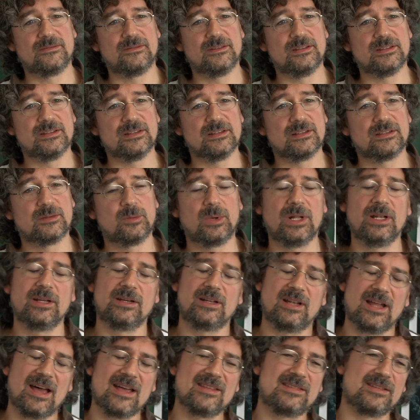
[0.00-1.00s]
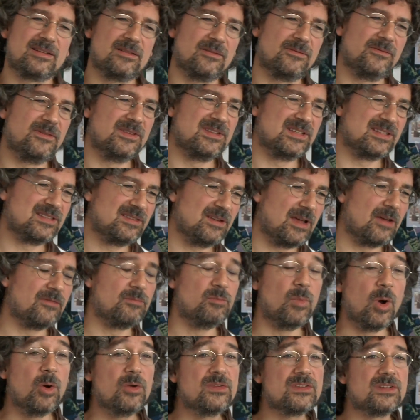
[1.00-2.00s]
physics. Well, in classical physics, you
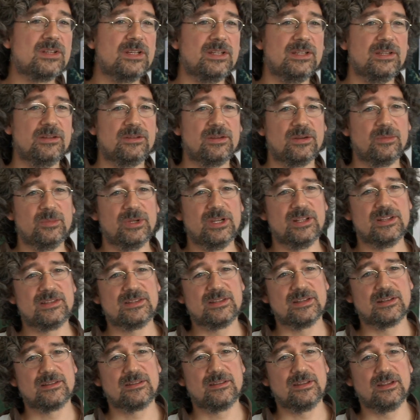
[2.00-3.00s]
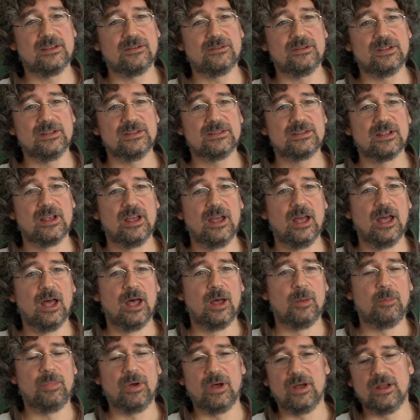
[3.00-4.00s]
have mostly deterministic theories,
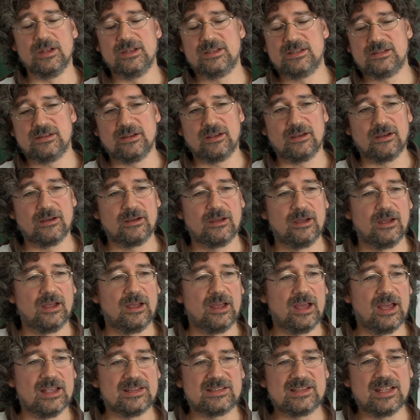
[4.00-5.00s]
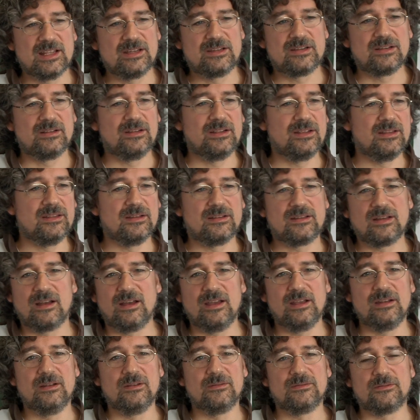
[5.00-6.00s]
but essentially the
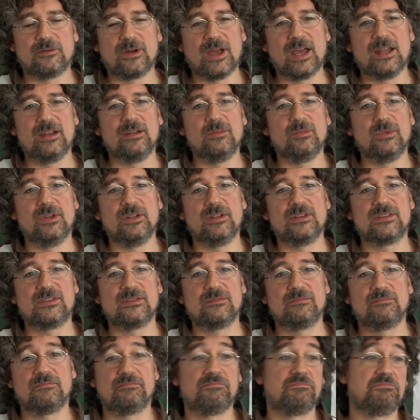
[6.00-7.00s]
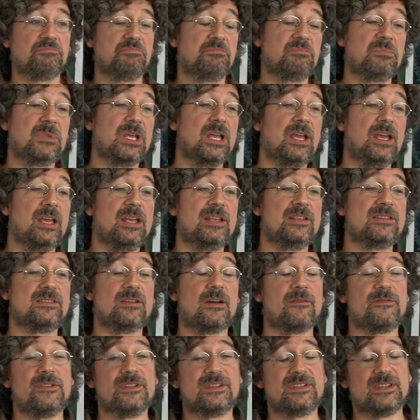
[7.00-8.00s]
kind of randomness is
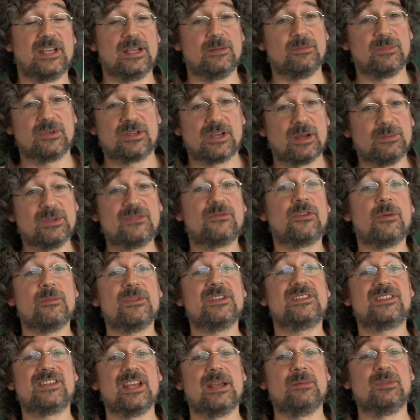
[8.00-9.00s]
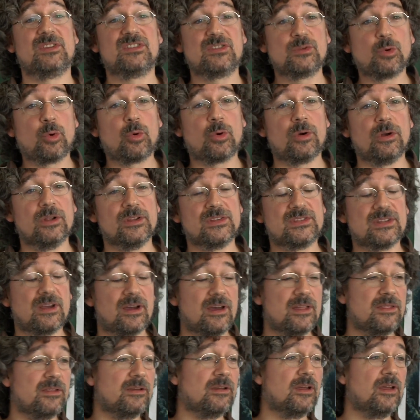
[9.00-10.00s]
of the same, comes from the same source,
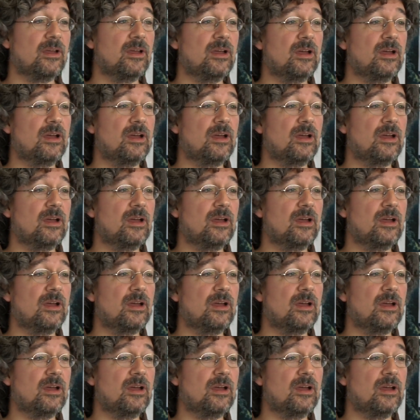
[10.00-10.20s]
either